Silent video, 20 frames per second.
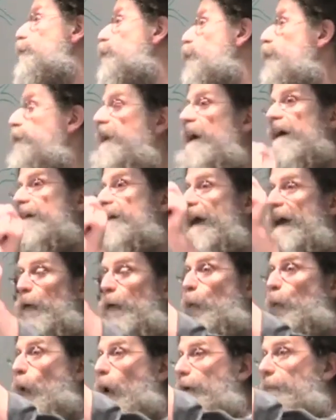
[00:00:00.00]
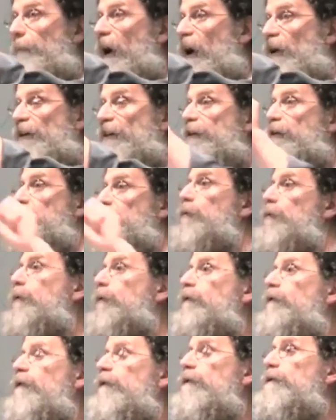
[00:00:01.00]
we'll get like one molecule
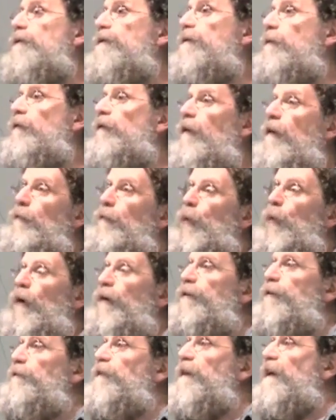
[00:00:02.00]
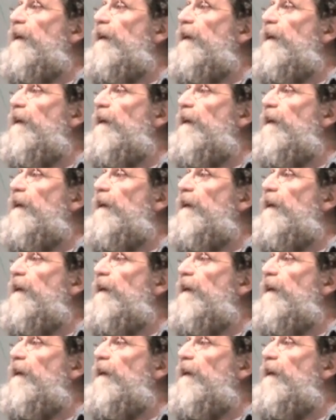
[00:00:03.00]
worth of